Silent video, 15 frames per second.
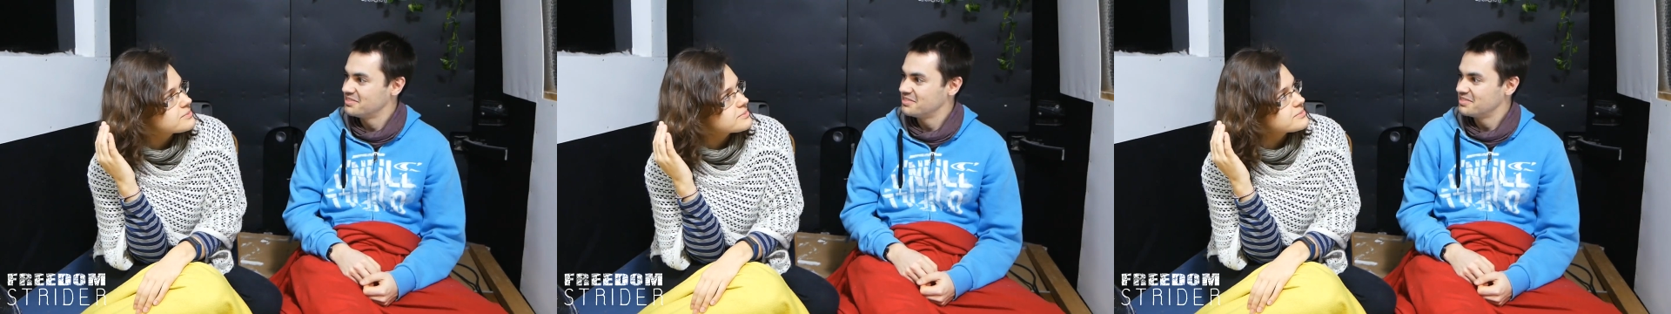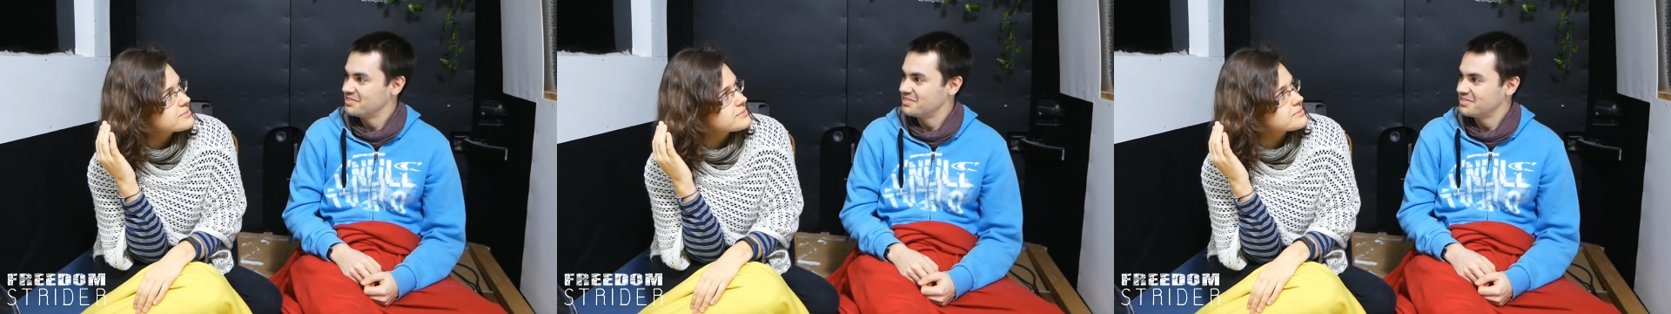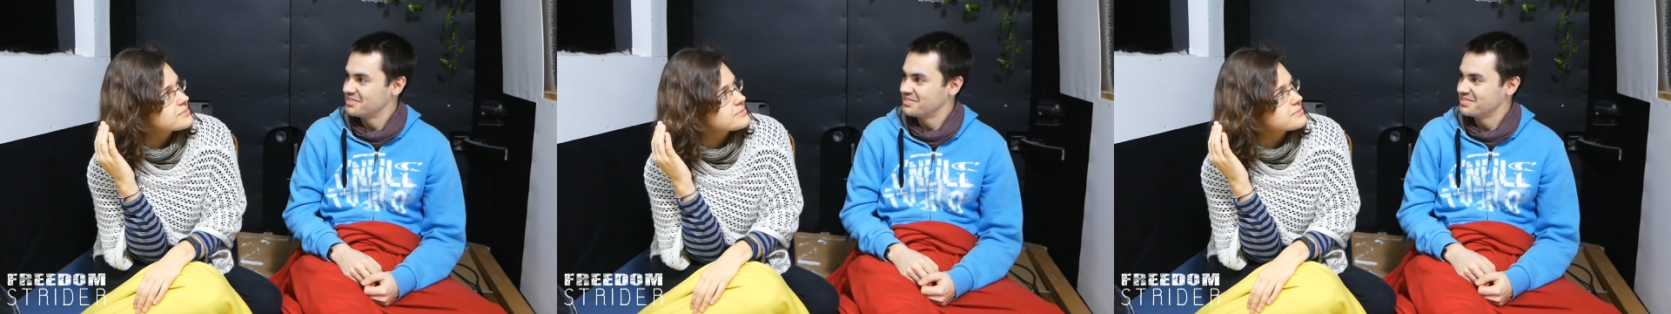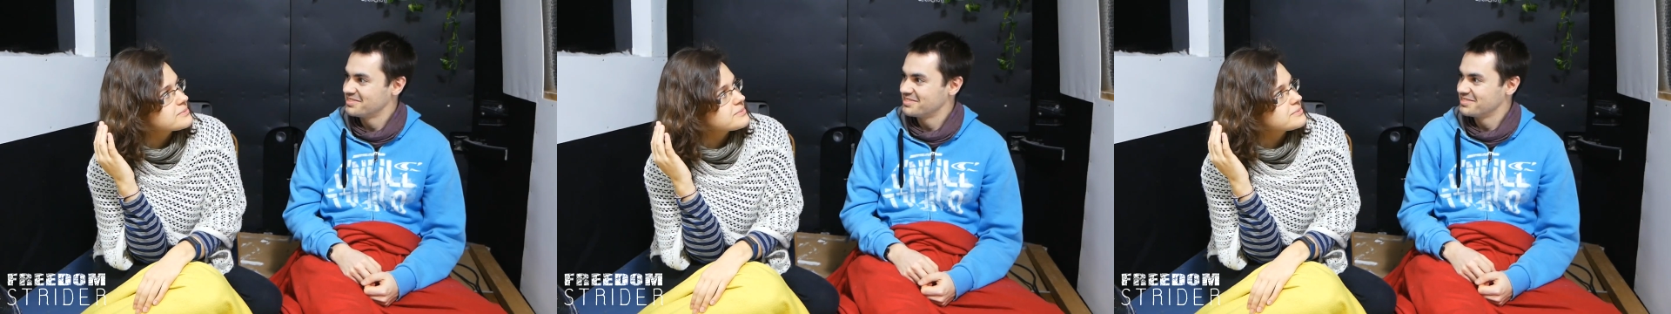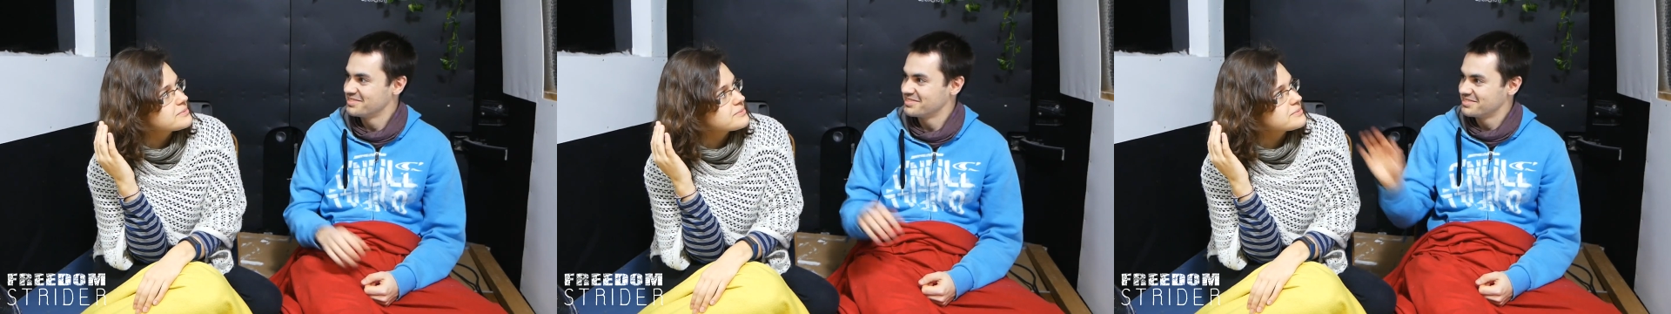
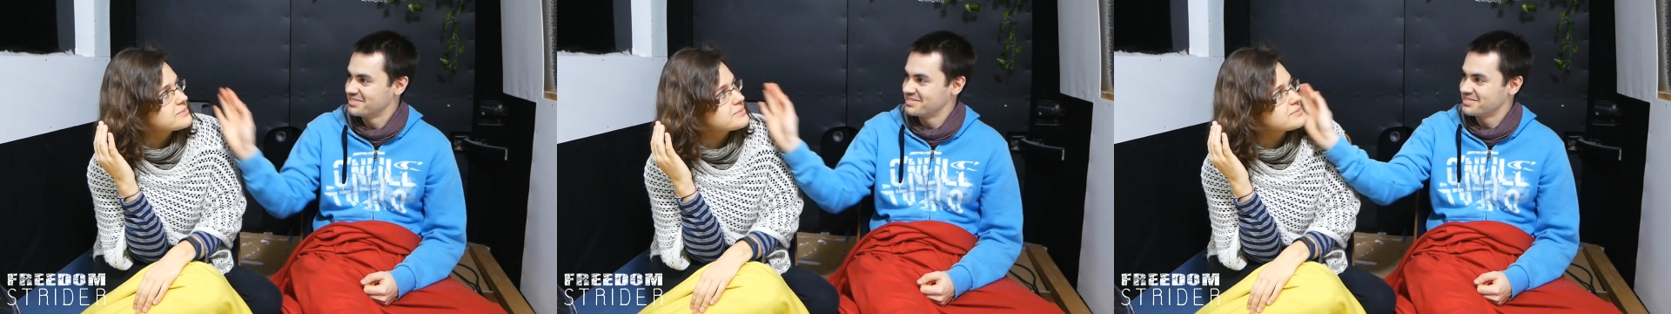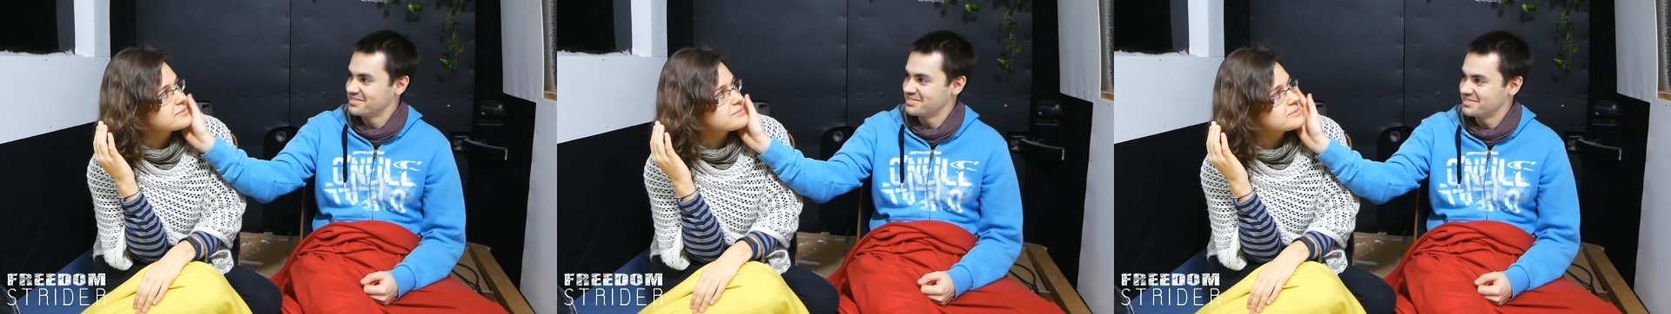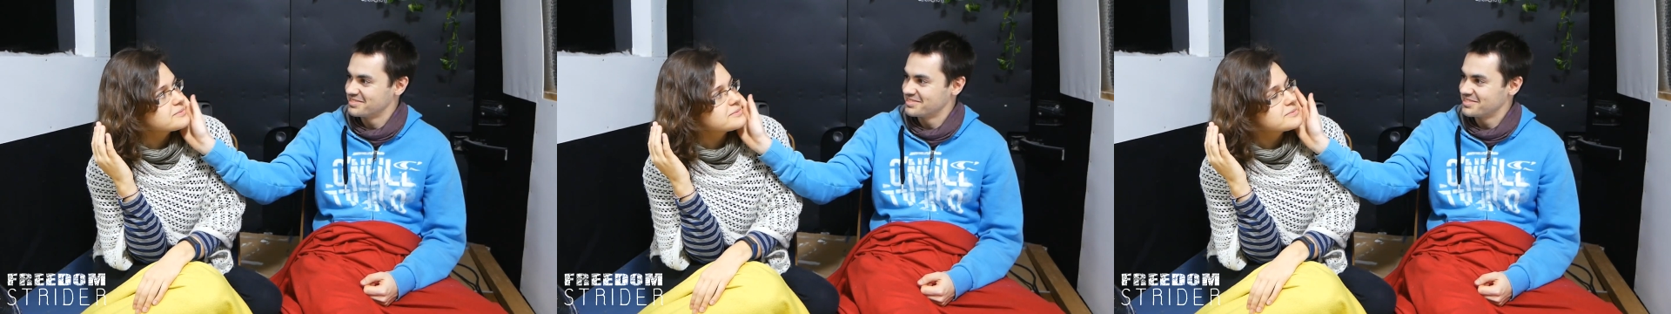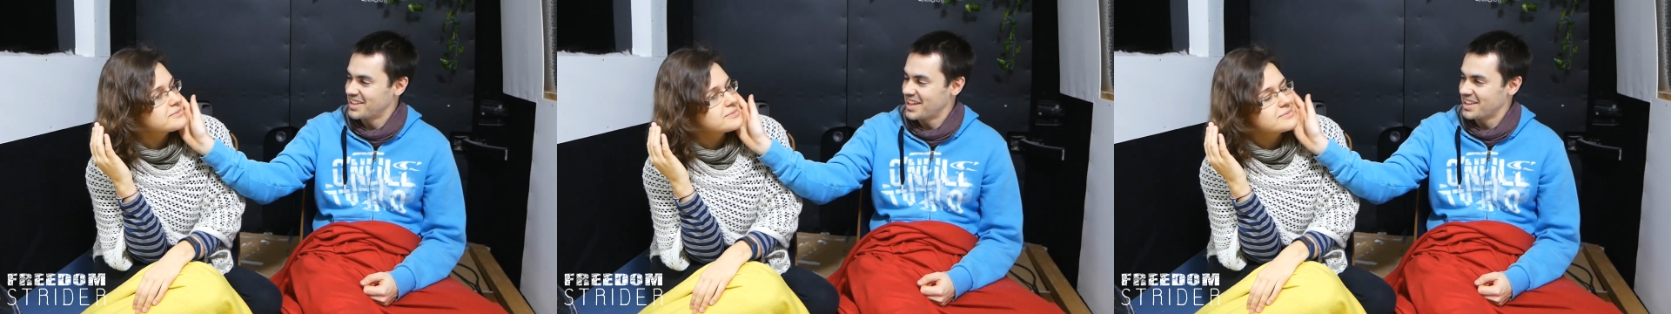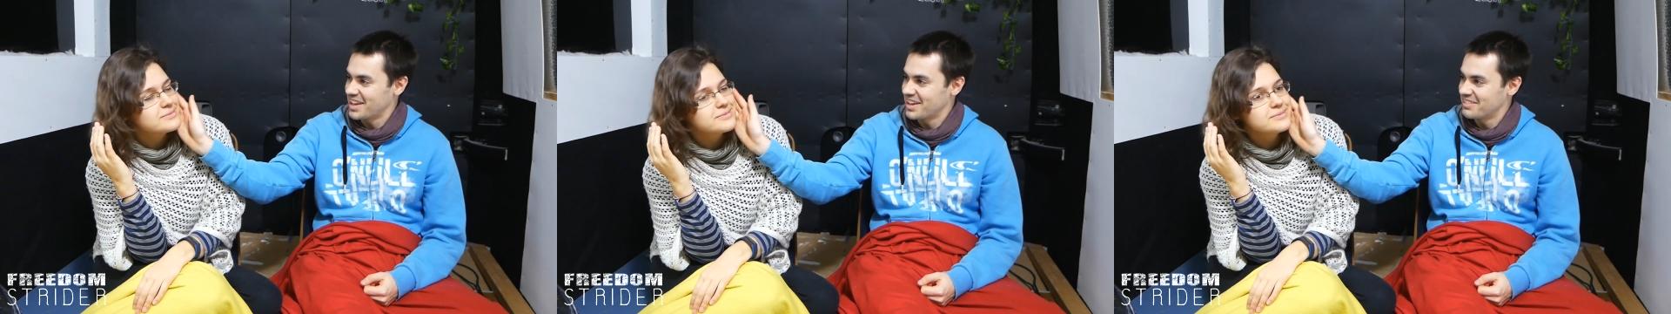
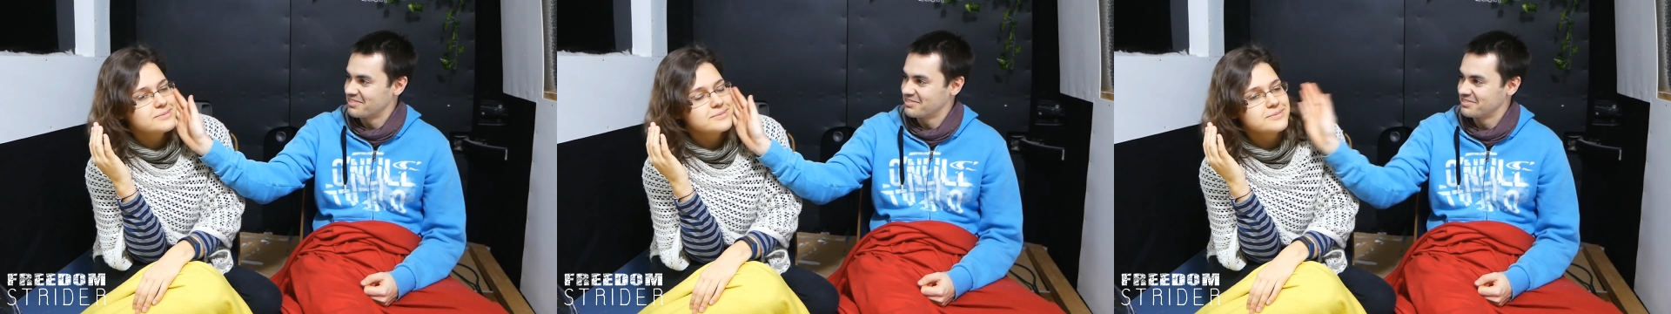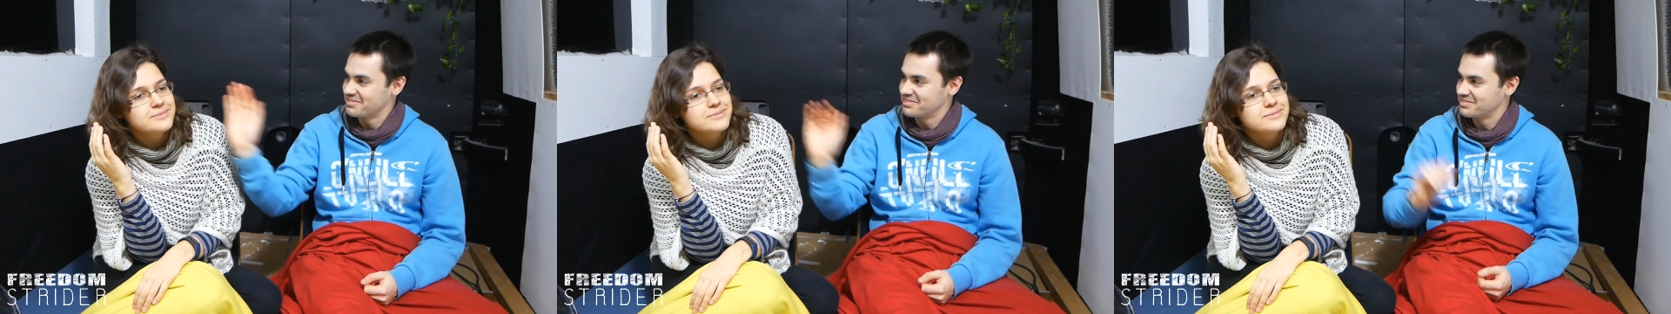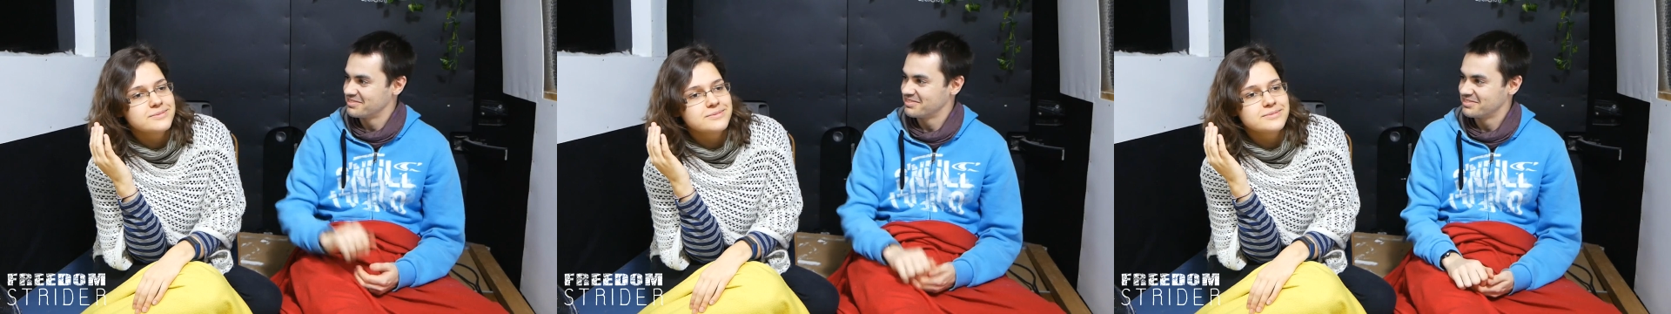(no one is talking)